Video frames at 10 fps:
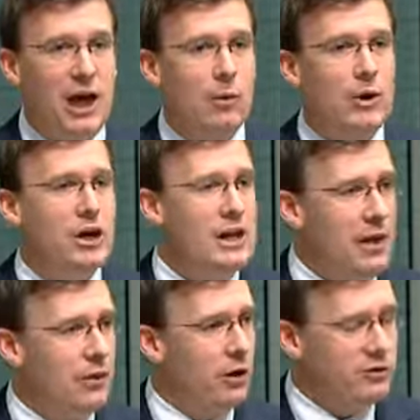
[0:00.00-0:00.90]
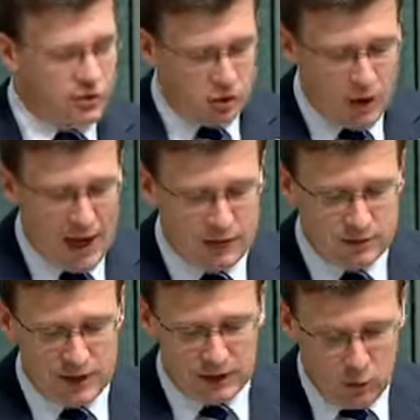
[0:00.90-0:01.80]
And when you net those two out
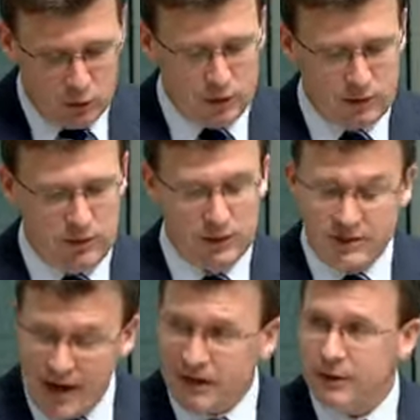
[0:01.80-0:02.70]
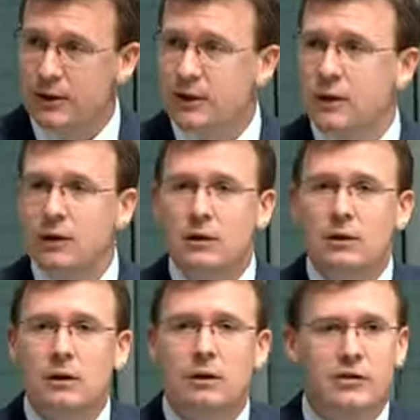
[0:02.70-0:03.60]
and look at the debt
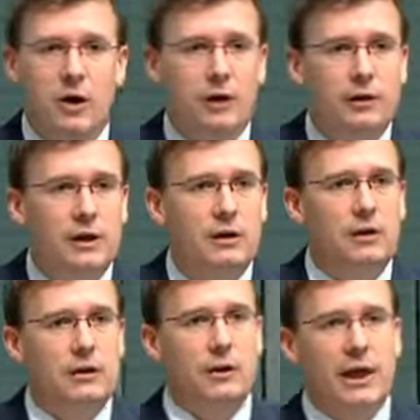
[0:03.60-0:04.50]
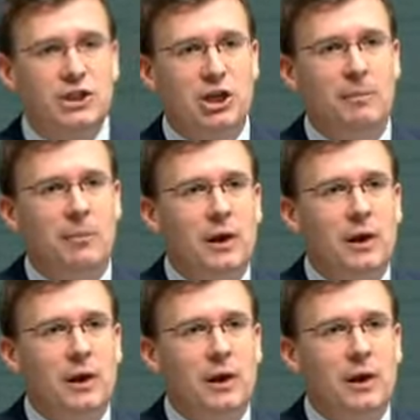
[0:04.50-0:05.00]
side of the ledger,